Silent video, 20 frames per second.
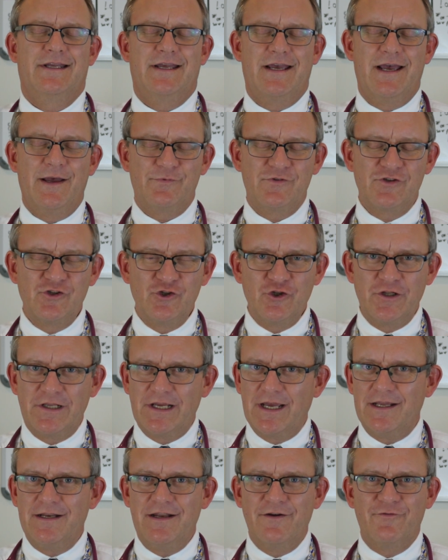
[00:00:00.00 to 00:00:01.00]

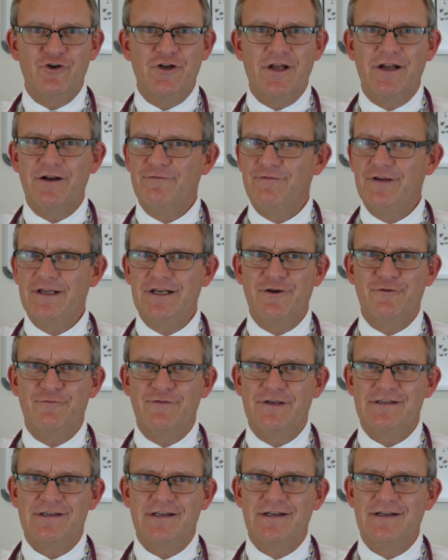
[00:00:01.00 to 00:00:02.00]
Absolutely. I had never done a video
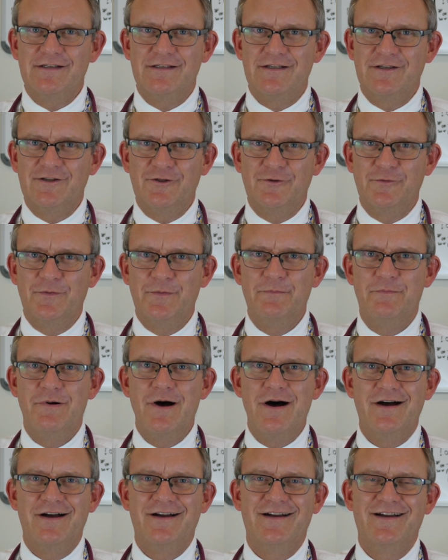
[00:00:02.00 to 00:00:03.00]
visit until
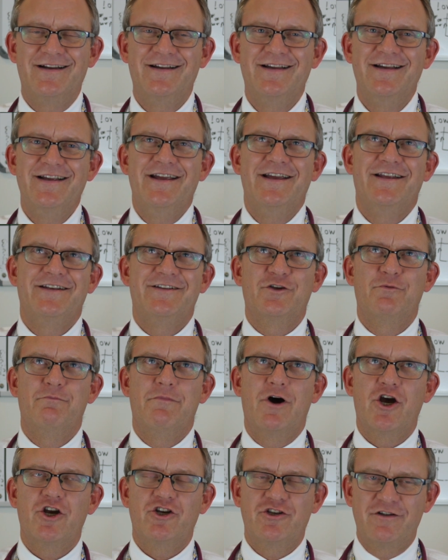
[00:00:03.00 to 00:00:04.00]

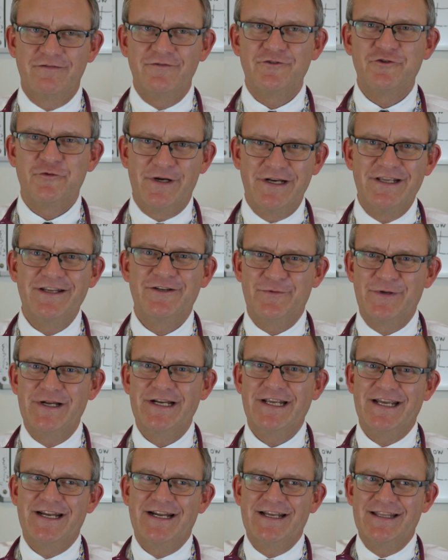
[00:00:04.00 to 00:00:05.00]
March of
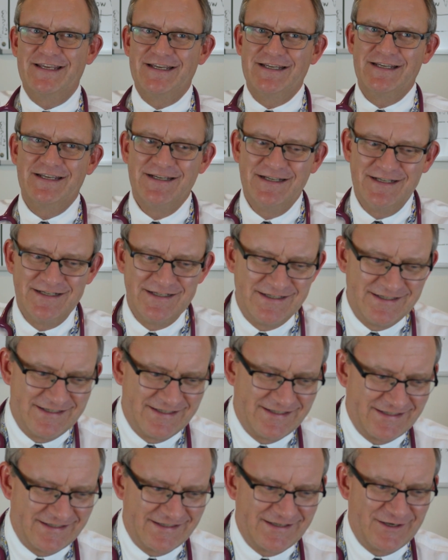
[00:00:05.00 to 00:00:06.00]
2020, and I think
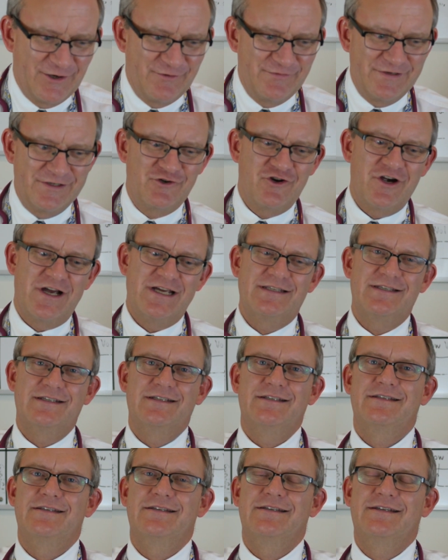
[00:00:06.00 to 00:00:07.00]
the COVID
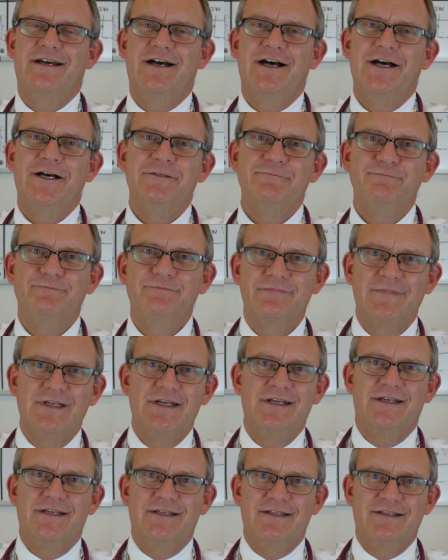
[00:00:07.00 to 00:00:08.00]
crisis
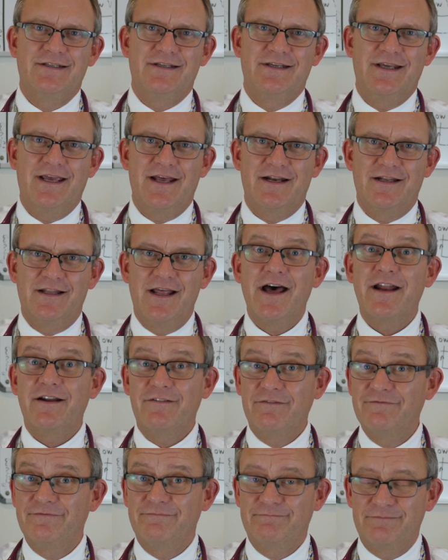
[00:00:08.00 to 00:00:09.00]
had a lot
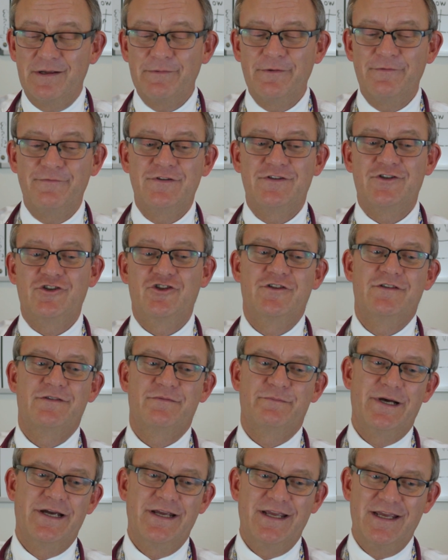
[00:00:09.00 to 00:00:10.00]
of probably
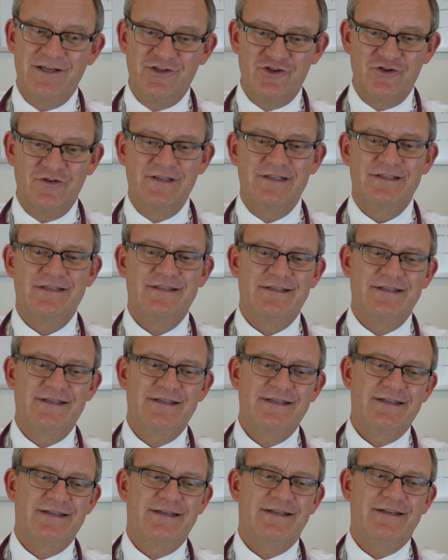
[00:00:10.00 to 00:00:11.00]
physicians my age or in this
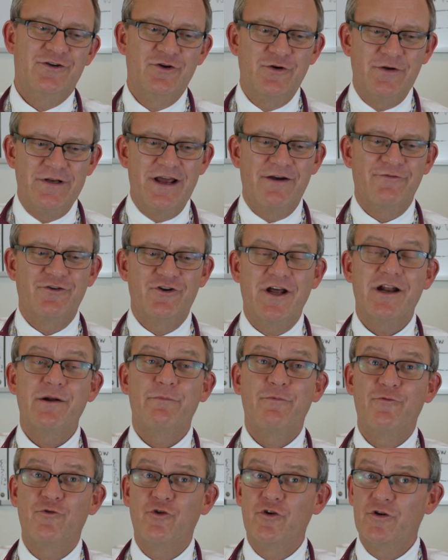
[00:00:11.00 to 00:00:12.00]
who had never done
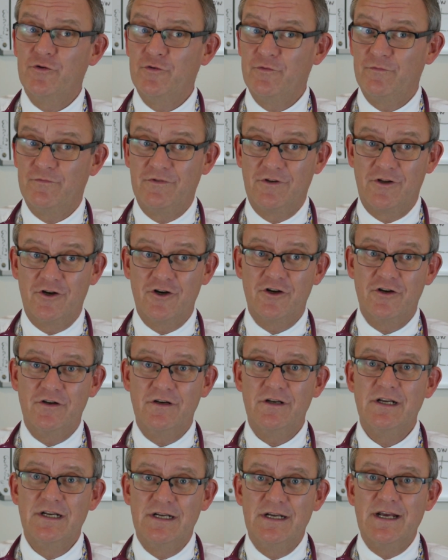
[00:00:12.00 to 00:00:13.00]
it before, who've
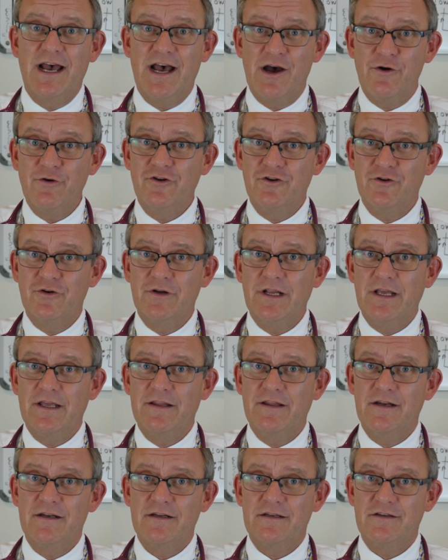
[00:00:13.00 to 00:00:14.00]
learned how to do it,
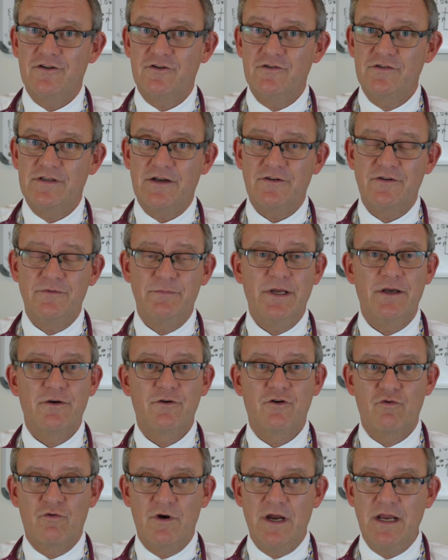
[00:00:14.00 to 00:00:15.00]
and that it turns out to be a
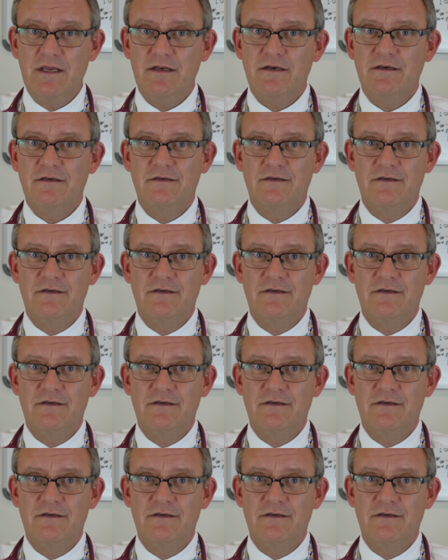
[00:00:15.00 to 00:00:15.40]
great